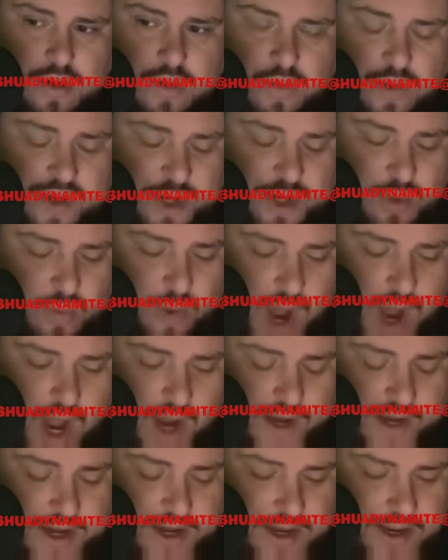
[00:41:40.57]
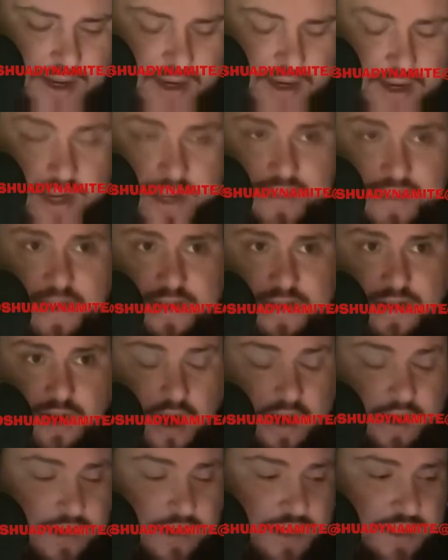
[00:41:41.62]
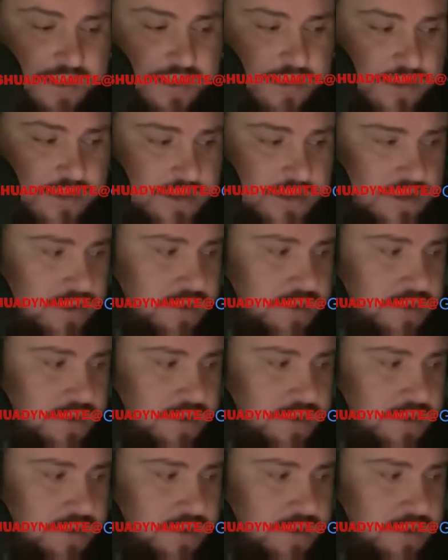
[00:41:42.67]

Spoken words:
when you walk in the darkness.